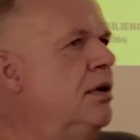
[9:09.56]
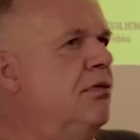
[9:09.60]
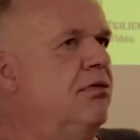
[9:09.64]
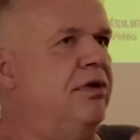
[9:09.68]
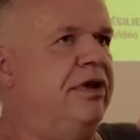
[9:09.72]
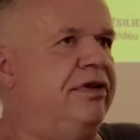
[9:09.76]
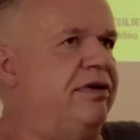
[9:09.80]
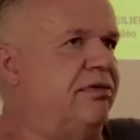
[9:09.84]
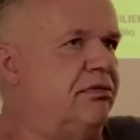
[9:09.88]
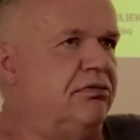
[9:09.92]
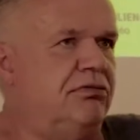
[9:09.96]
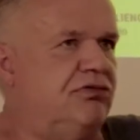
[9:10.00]

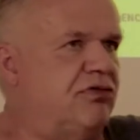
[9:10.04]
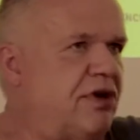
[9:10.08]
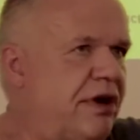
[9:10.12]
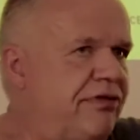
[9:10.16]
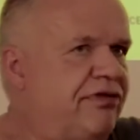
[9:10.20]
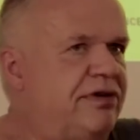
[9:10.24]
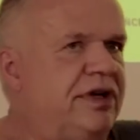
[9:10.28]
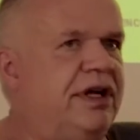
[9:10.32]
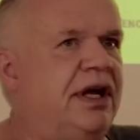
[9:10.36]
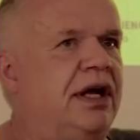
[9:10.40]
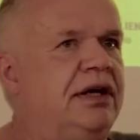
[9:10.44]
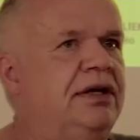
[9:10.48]
with
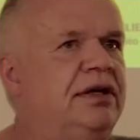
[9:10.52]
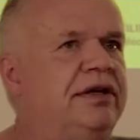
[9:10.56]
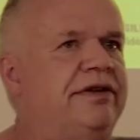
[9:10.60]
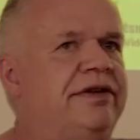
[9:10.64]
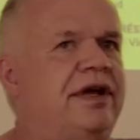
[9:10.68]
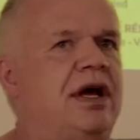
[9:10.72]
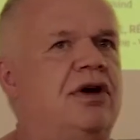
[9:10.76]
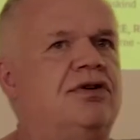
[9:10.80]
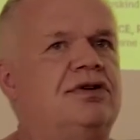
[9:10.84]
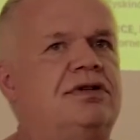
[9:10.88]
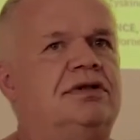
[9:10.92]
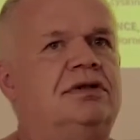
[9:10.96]
roughly
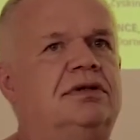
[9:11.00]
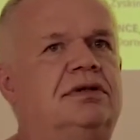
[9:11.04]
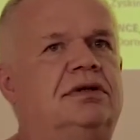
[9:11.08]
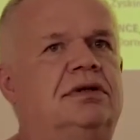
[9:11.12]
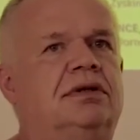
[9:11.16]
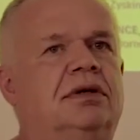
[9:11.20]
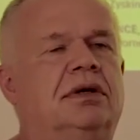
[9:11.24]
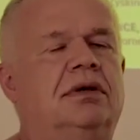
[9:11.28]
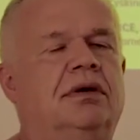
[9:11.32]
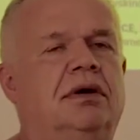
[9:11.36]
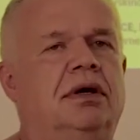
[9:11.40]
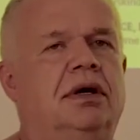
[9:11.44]
100,000
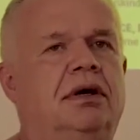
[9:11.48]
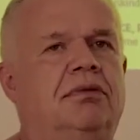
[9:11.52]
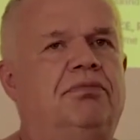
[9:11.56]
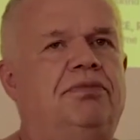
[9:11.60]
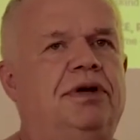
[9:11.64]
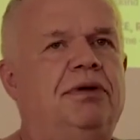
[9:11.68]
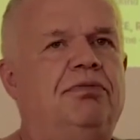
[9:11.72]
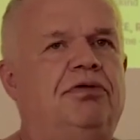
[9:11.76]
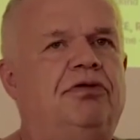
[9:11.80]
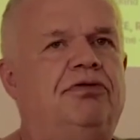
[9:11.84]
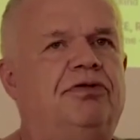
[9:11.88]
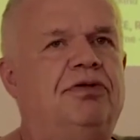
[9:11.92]

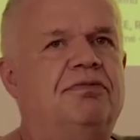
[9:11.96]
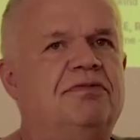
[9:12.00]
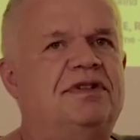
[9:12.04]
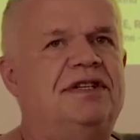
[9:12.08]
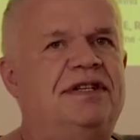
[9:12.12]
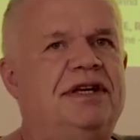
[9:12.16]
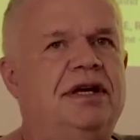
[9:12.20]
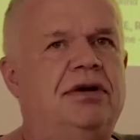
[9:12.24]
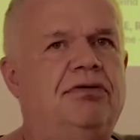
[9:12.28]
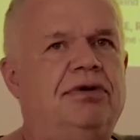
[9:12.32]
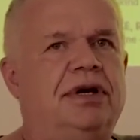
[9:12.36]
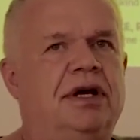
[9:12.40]
people from
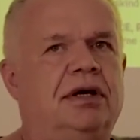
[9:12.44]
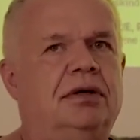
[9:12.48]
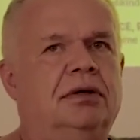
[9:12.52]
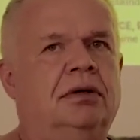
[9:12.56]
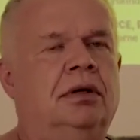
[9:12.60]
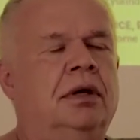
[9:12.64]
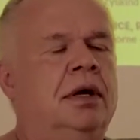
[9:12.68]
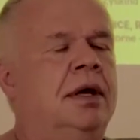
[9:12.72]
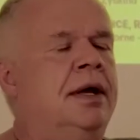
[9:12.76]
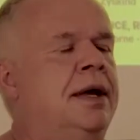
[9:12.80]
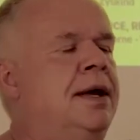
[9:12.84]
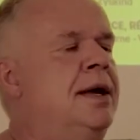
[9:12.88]
Syria.
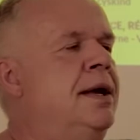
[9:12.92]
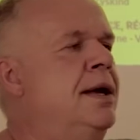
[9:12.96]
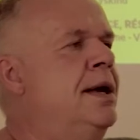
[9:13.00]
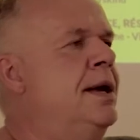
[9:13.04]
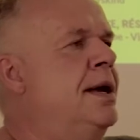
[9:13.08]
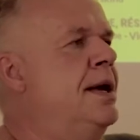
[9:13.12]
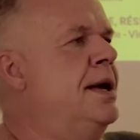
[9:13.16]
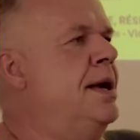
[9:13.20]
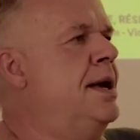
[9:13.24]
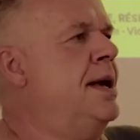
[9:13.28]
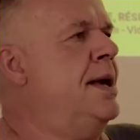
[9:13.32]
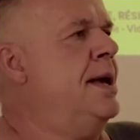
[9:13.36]

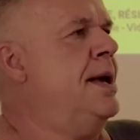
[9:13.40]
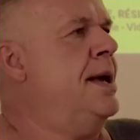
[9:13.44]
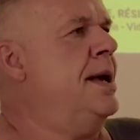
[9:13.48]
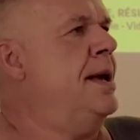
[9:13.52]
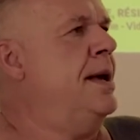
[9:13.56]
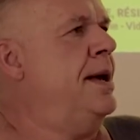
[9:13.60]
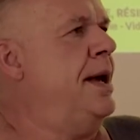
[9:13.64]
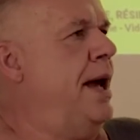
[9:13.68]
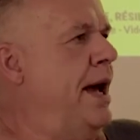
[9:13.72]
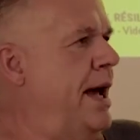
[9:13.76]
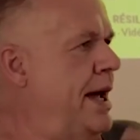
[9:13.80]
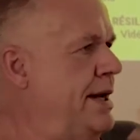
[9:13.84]

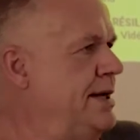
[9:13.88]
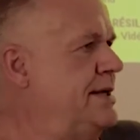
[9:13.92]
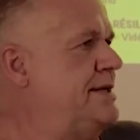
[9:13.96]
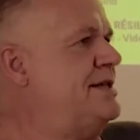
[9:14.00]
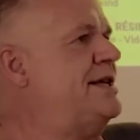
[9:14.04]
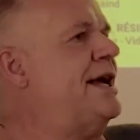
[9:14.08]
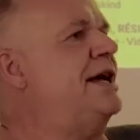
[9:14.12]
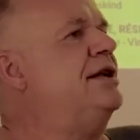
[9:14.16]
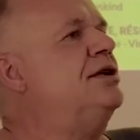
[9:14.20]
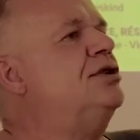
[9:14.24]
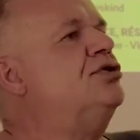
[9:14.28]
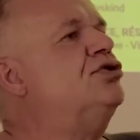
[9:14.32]
I
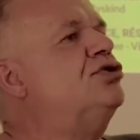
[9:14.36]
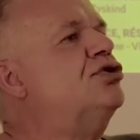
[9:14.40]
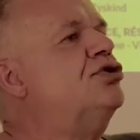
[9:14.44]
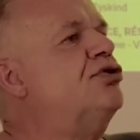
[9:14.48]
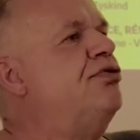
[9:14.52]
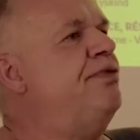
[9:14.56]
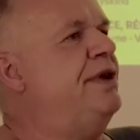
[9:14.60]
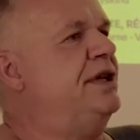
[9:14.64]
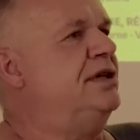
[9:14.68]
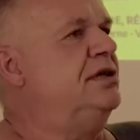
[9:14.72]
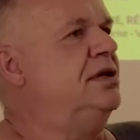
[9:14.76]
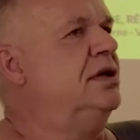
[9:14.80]
decided to
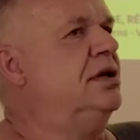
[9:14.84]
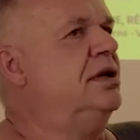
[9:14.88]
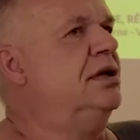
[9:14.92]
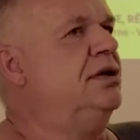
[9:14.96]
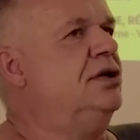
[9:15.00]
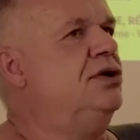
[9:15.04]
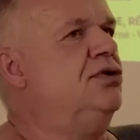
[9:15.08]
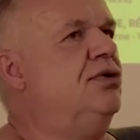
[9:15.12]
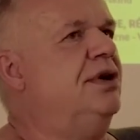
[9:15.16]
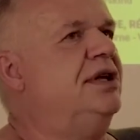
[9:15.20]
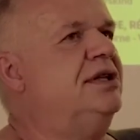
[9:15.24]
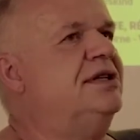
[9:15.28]
quit
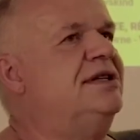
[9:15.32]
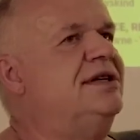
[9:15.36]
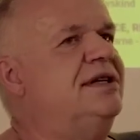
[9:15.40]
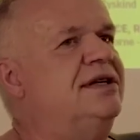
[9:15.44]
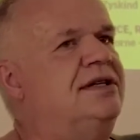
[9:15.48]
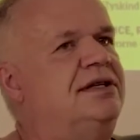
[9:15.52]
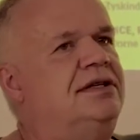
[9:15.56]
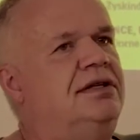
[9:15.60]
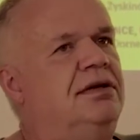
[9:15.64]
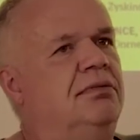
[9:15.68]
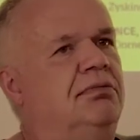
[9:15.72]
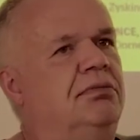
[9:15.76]
the UN
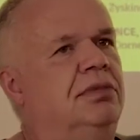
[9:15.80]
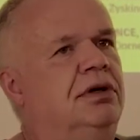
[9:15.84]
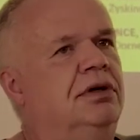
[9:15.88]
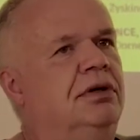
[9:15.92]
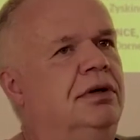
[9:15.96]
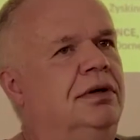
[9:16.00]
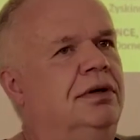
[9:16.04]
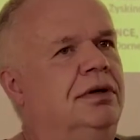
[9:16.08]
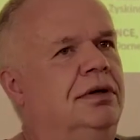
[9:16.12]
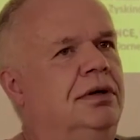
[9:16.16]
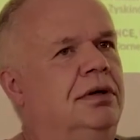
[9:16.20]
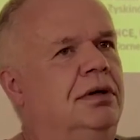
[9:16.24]
system,
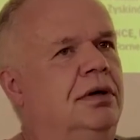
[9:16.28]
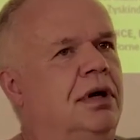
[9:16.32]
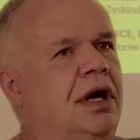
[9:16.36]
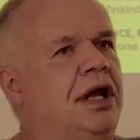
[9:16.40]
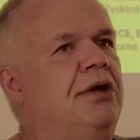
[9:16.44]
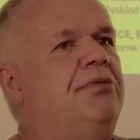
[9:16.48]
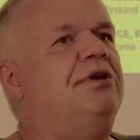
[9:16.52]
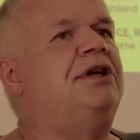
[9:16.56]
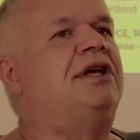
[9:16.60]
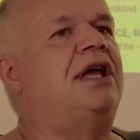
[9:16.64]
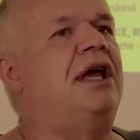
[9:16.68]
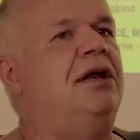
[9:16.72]

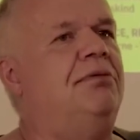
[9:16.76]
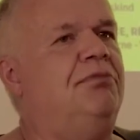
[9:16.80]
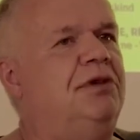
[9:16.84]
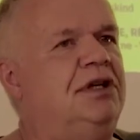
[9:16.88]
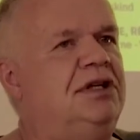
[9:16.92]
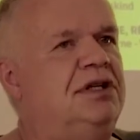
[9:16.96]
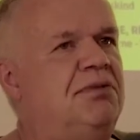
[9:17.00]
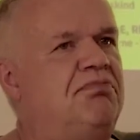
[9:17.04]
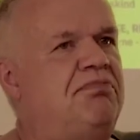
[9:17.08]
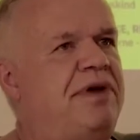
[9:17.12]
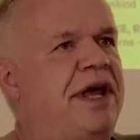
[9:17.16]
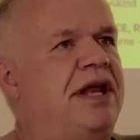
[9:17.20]
and I became
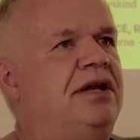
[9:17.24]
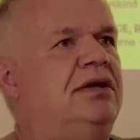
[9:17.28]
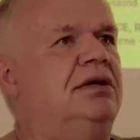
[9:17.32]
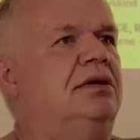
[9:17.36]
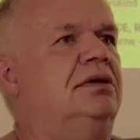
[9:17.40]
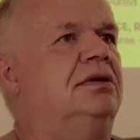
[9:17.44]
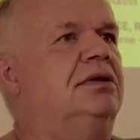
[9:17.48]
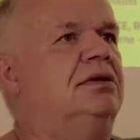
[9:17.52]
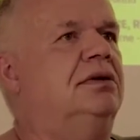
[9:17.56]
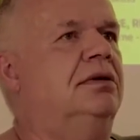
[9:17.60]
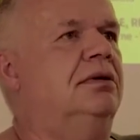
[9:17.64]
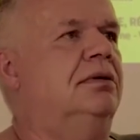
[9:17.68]

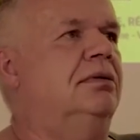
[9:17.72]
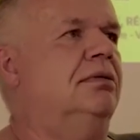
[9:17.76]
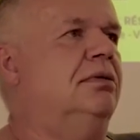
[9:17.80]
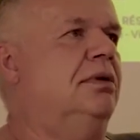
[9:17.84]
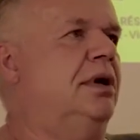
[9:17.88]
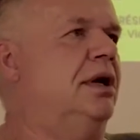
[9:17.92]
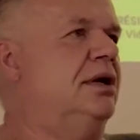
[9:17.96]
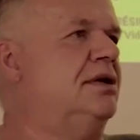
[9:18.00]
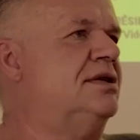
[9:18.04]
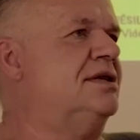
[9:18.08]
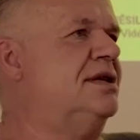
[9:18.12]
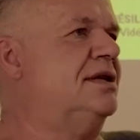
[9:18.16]
independent.
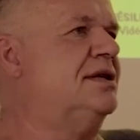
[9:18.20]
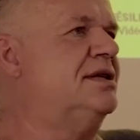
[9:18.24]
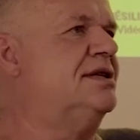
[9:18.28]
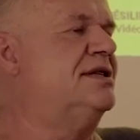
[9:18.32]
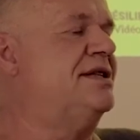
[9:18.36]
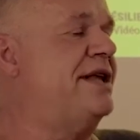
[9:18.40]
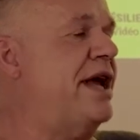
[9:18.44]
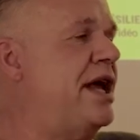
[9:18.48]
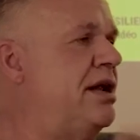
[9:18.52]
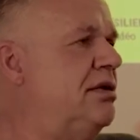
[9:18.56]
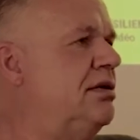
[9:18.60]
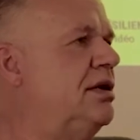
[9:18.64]
And since
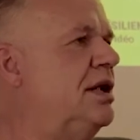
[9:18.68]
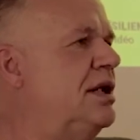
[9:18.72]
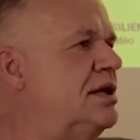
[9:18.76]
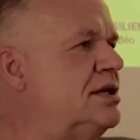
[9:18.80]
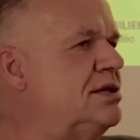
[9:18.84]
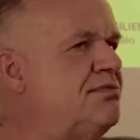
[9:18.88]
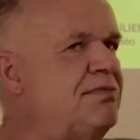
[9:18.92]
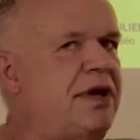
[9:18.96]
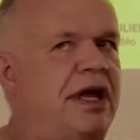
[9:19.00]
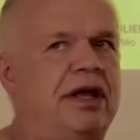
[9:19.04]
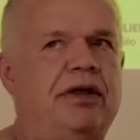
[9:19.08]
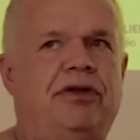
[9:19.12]
then,
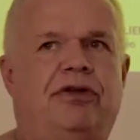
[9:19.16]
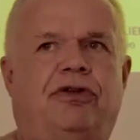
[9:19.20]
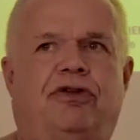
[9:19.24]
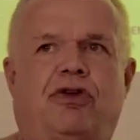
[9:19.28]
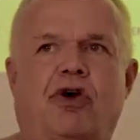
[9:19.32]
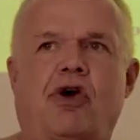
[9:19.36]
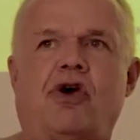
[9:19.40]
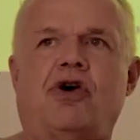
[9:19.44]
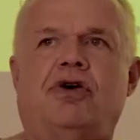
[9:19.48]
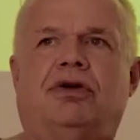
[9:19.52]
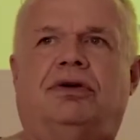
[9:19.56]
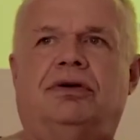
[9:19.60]
as my
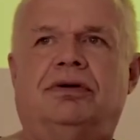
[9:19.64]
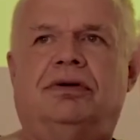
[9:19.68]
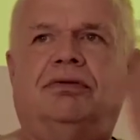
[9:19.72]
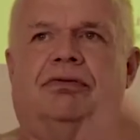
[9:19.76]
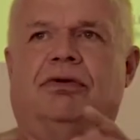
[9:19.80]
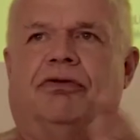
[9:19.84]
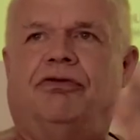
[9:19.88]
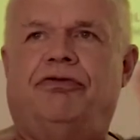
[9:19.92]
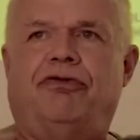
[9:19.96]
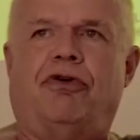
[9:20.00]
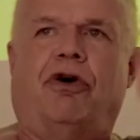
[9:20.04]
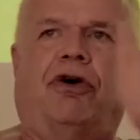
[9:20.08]
third
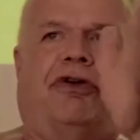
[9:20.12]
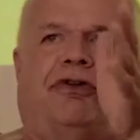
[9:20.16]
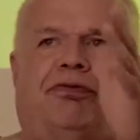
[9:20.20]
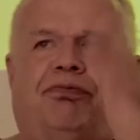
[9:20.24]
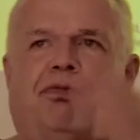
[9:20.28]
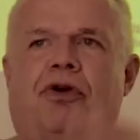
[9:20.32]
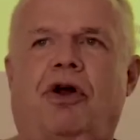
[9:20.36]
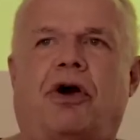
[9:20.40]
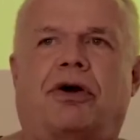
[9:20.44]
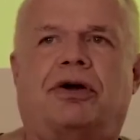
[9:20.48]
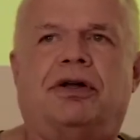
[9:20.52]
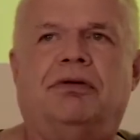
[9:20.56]
or fourth
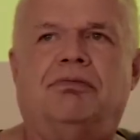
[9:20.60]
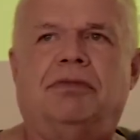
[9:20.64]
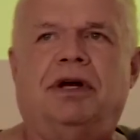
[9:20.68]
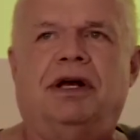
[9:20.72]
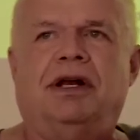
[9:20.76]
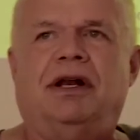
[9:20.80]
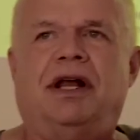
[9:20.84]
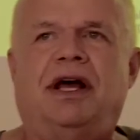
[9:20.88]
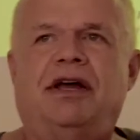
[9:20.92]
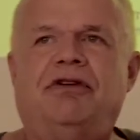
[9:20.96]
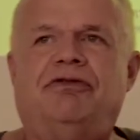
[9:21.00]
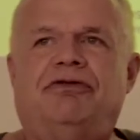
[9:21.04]
block in my
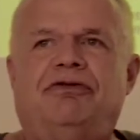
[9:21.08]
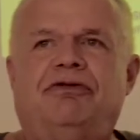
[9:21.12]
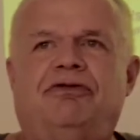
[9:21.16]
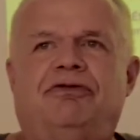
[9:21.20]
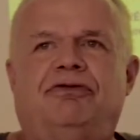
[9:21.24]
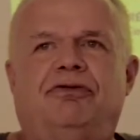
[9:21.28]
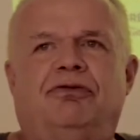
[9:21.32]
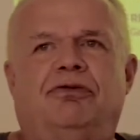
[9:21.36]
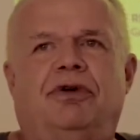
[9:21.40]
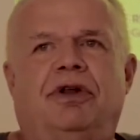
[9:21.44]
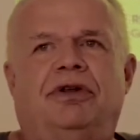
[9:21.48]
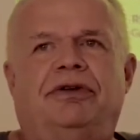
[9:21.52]
life,
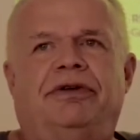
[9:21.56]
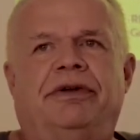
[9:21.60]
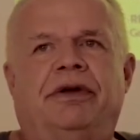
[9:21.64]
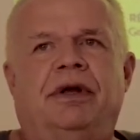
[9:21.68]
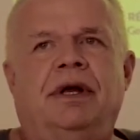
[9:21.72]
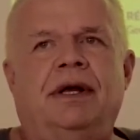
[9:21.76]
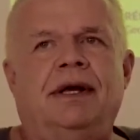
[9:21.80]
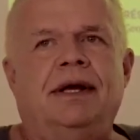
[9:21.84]
if you want,